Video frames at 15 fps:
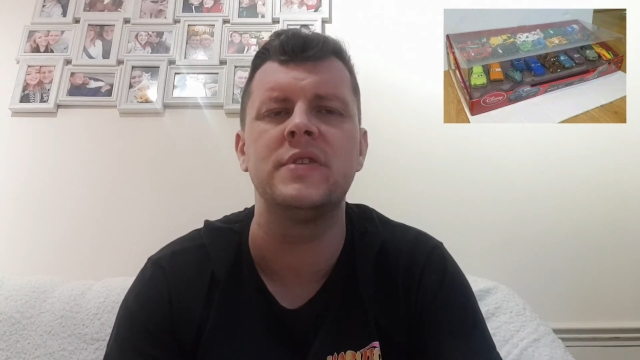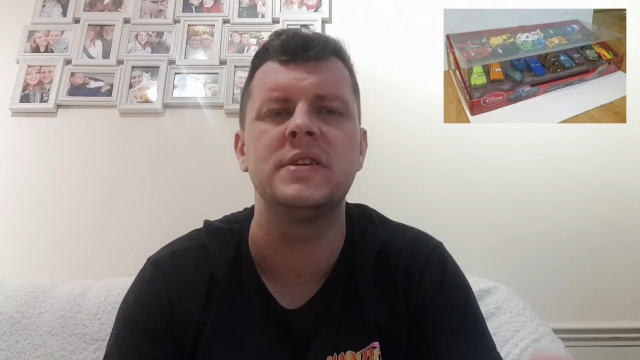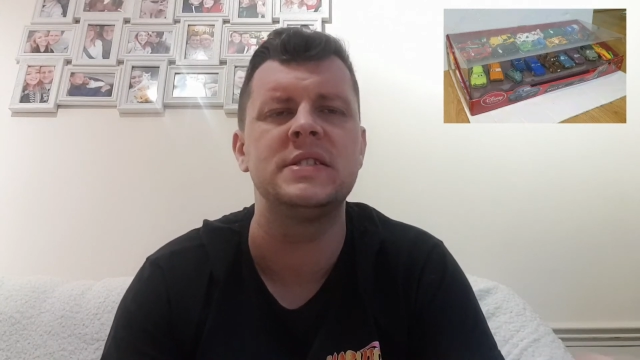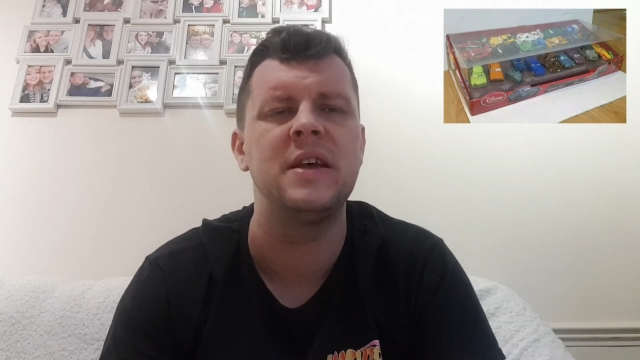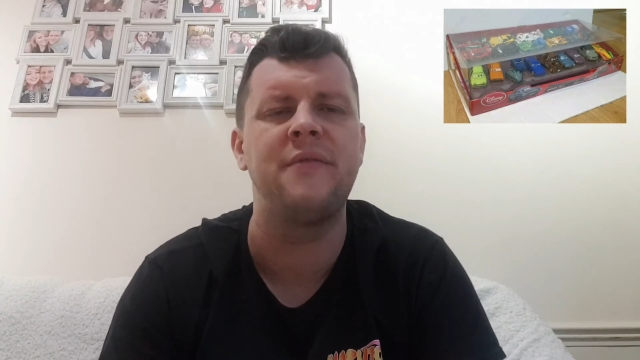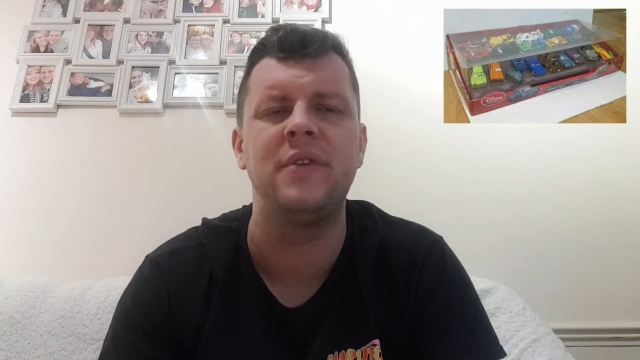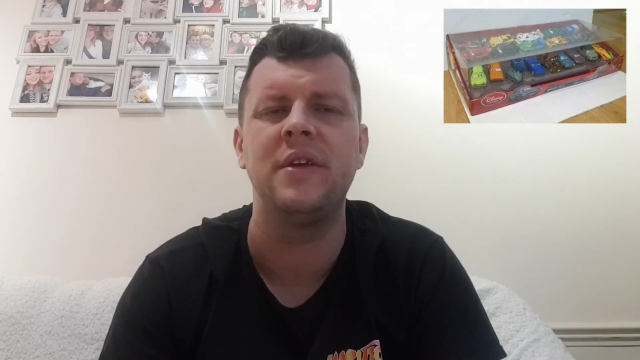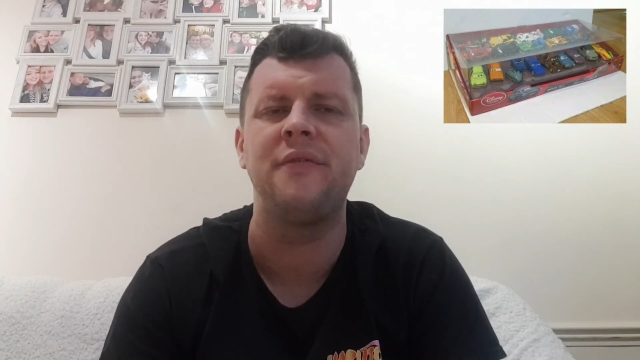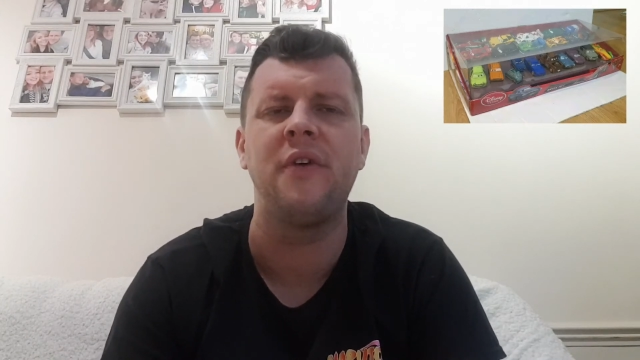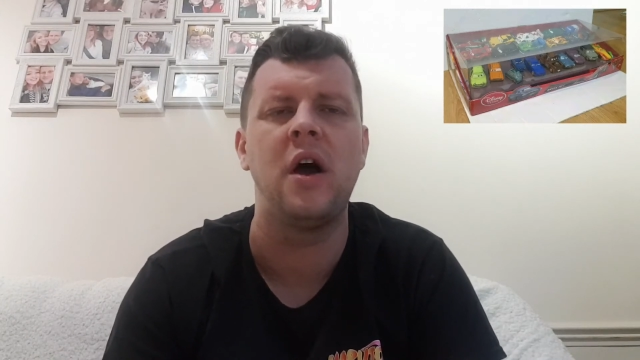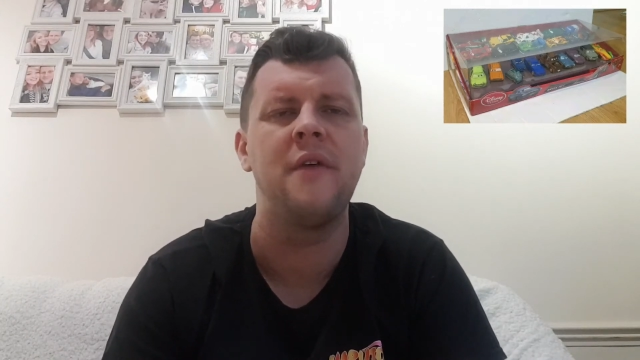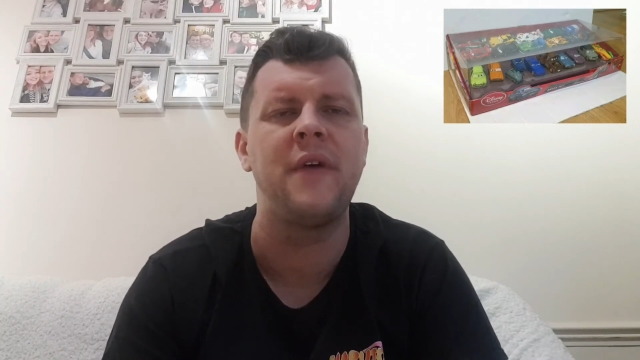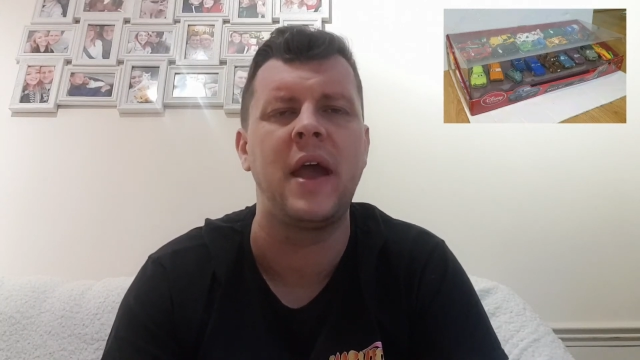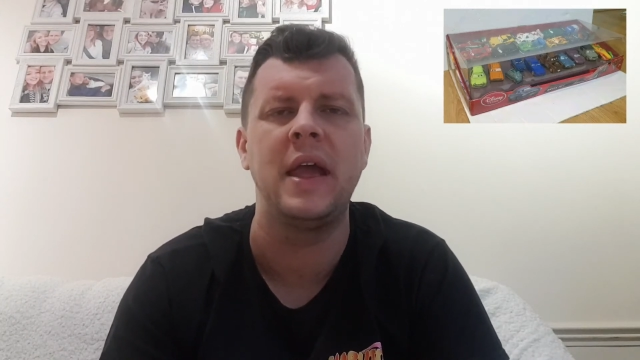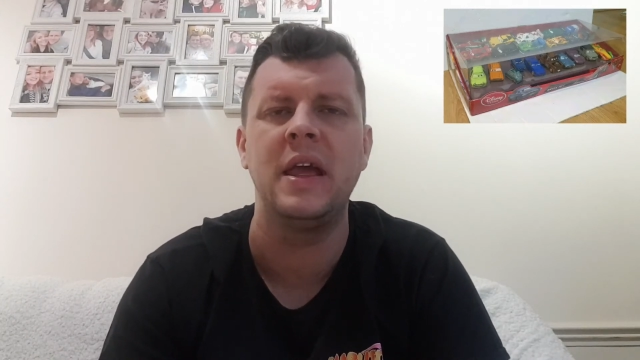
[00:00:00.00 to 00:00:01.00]
for
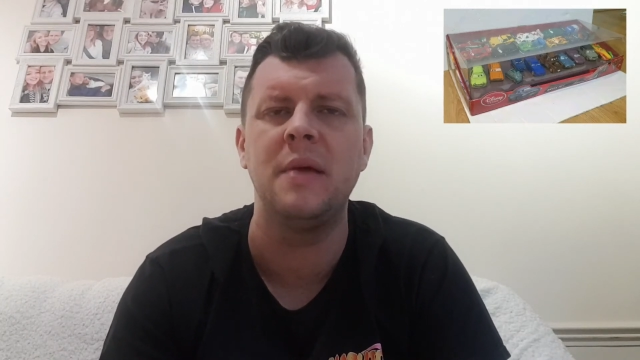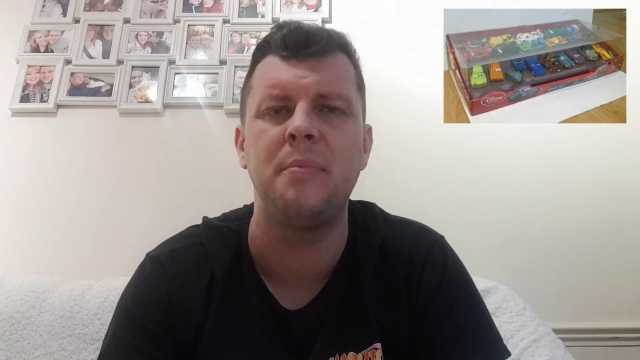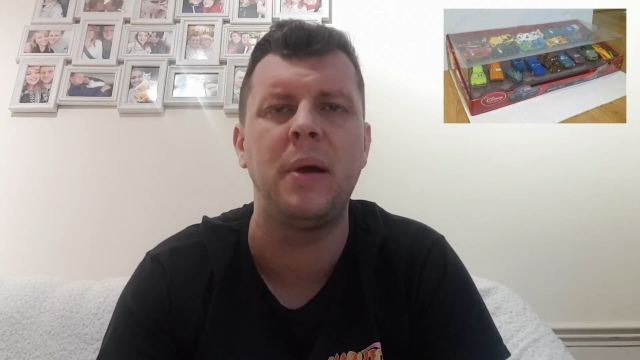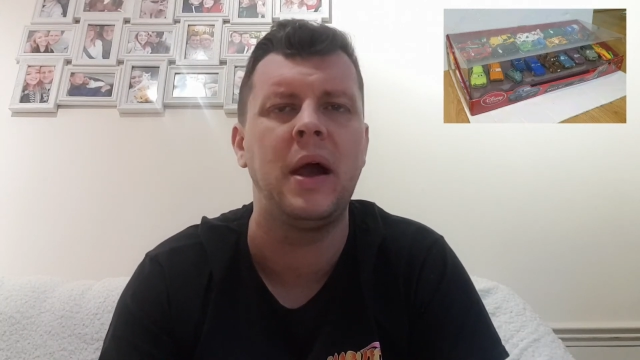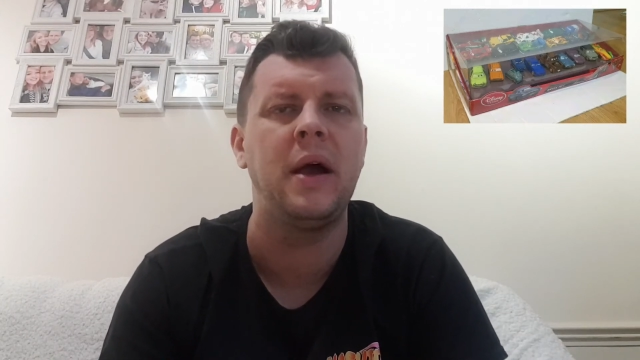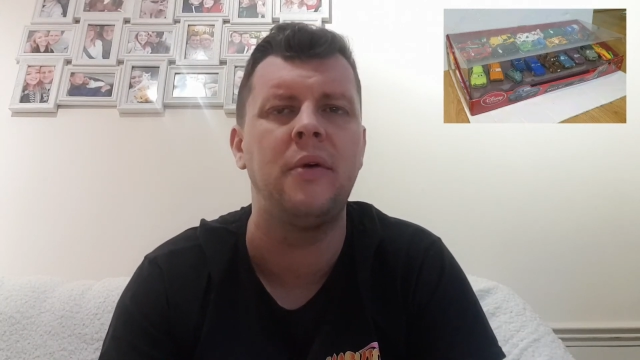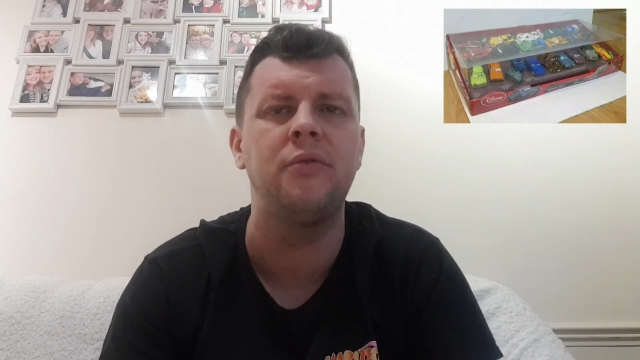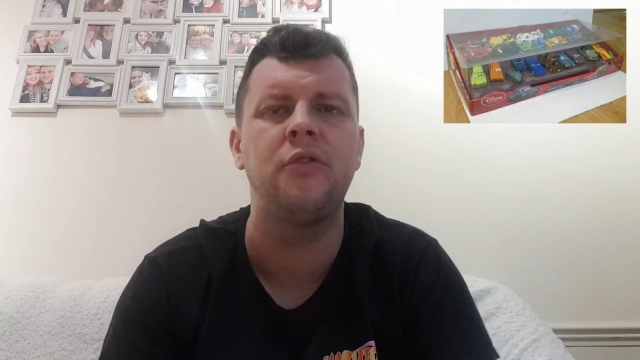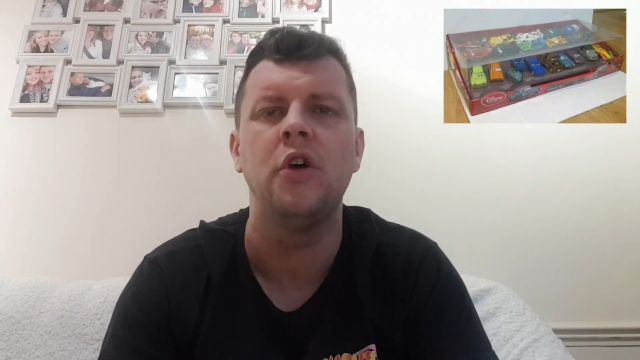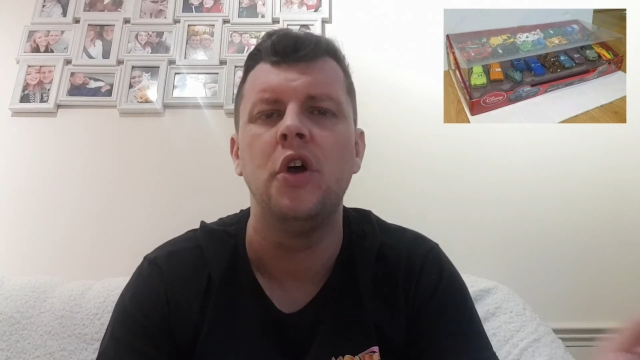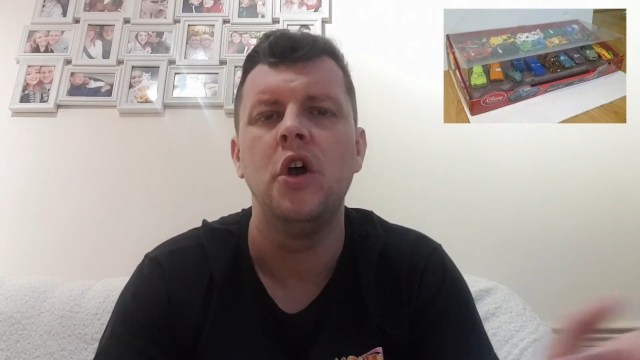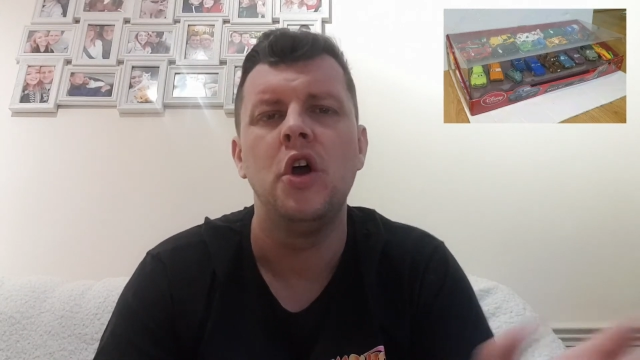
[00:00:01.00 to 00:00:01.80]
£75, £80.